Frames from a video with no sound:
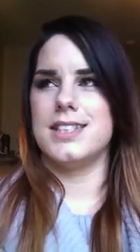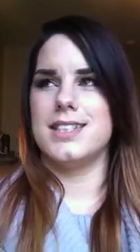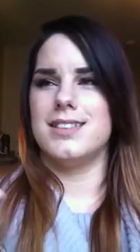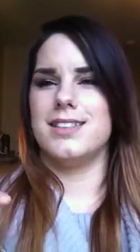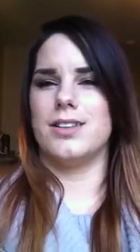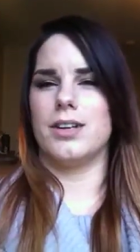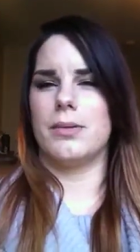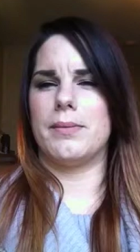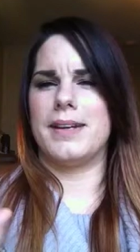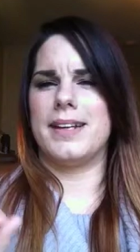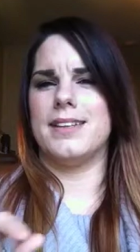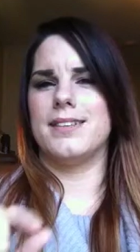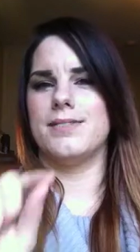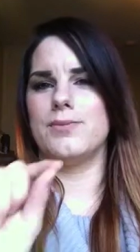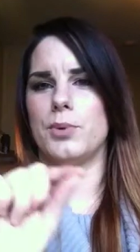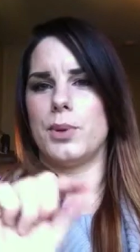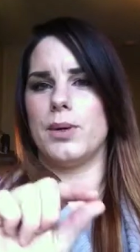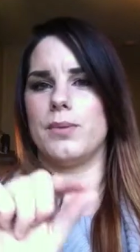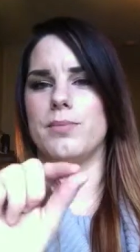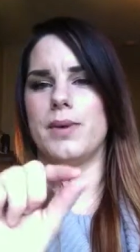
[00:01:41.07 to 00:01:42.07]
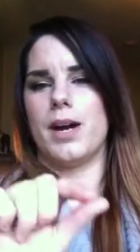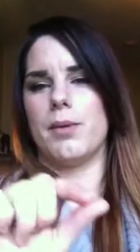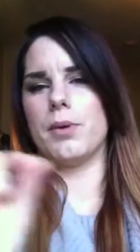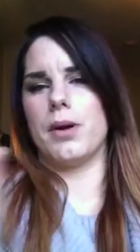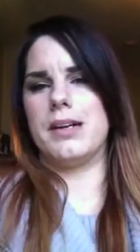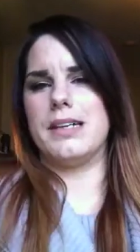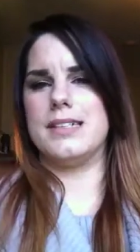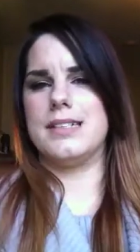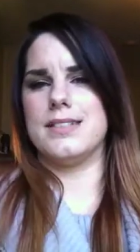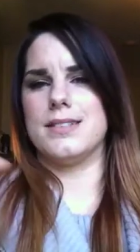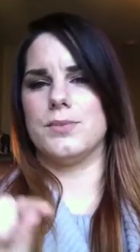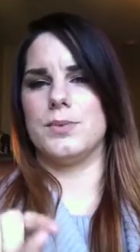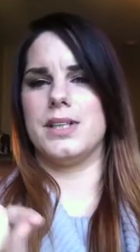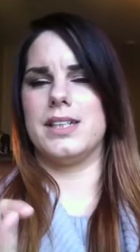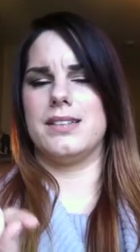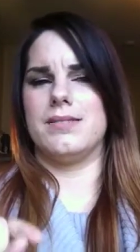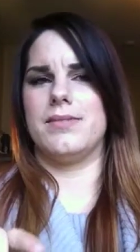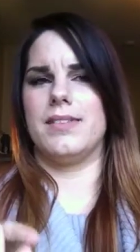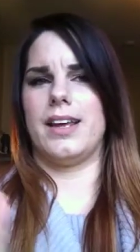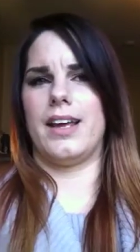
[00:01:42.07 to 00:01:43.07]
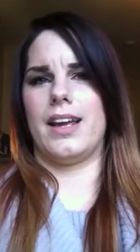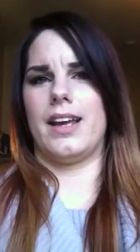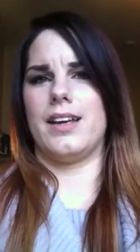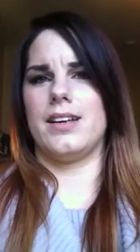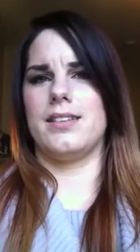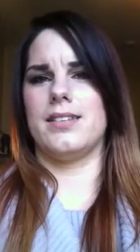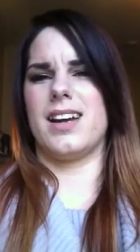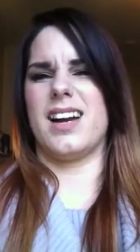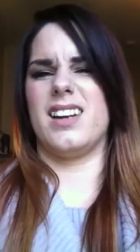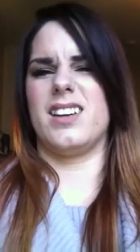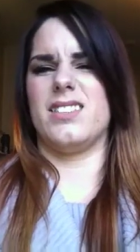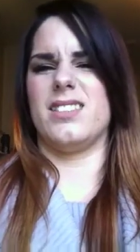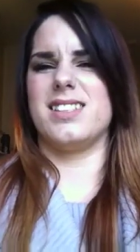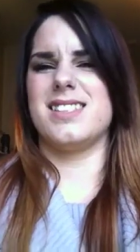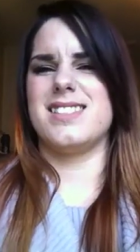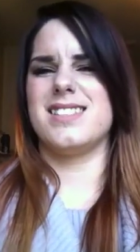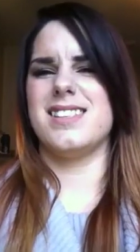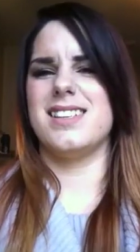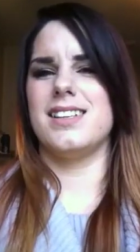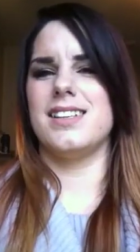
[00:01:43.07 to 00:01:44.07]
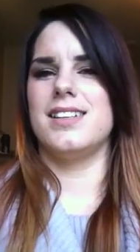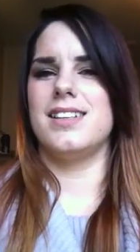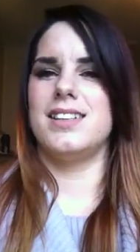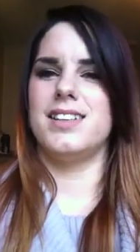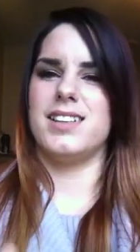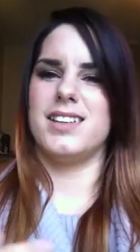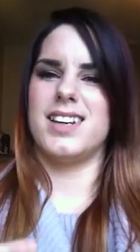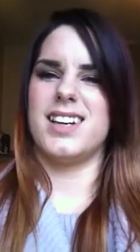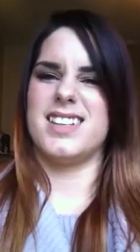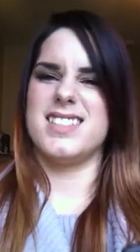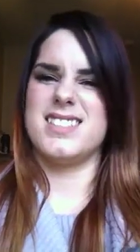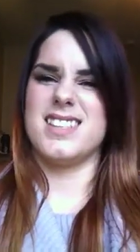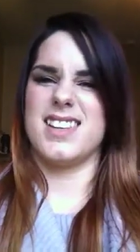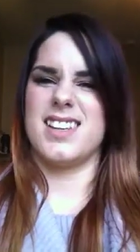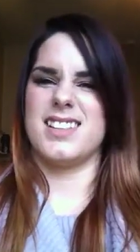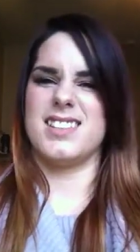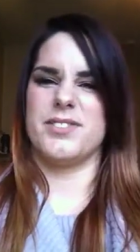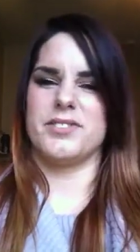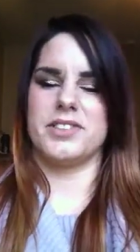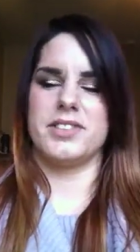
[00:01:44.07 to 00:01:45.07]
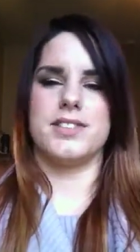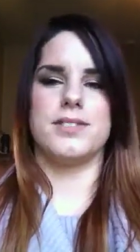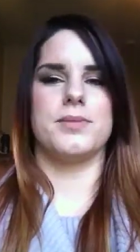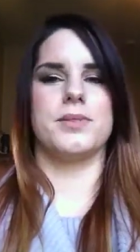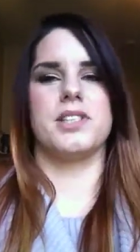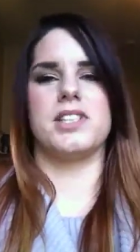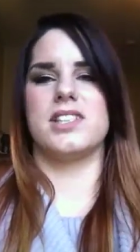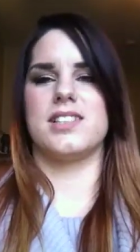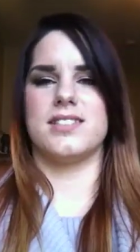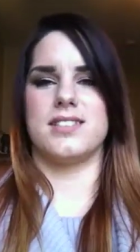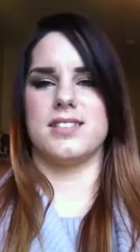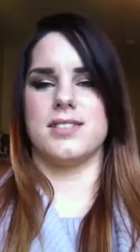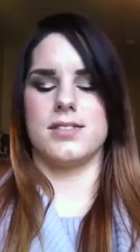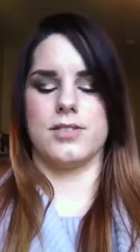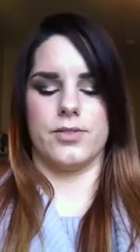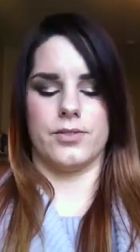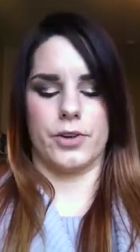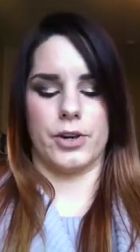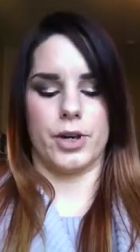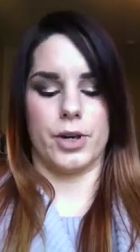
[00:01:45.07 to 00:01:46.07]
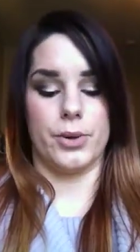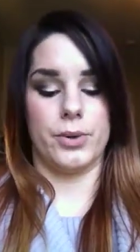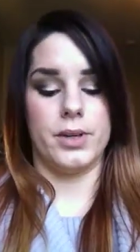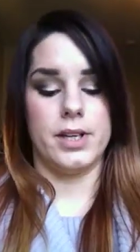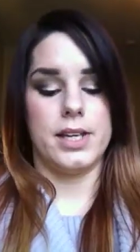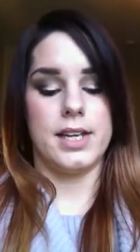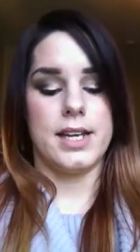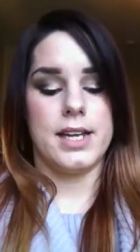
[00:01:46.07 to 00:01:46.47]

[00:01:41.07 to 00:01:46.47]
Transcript: Do you know what I mean? Where my eyebrow is and where the colour is. You can kind of see that difference, which is not very cool.